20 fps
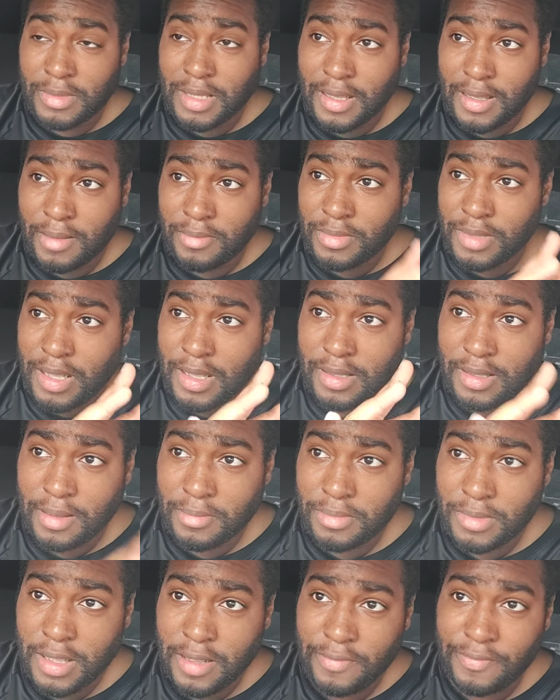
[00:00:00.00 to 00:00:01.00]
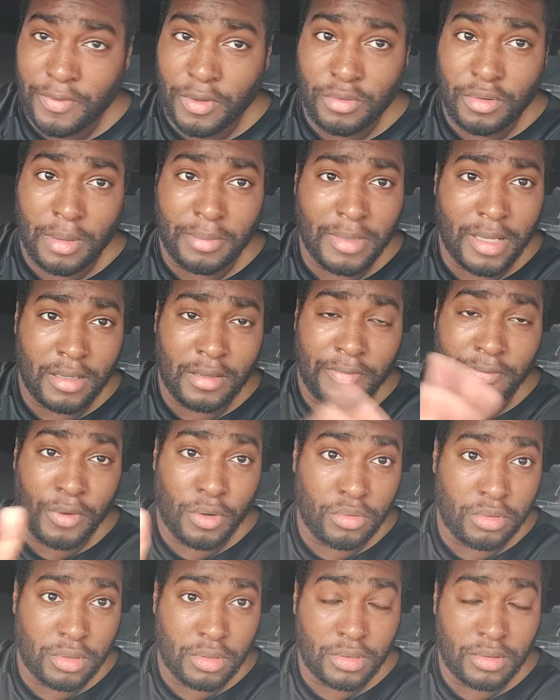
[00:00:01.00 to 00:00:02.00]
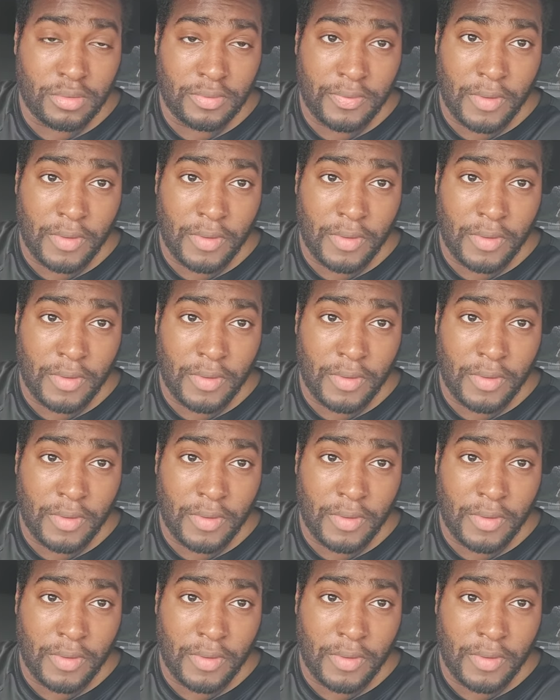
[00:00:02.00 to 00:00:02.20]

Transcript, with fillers: Not, I'm not, I'm not vote, I'm not a voter.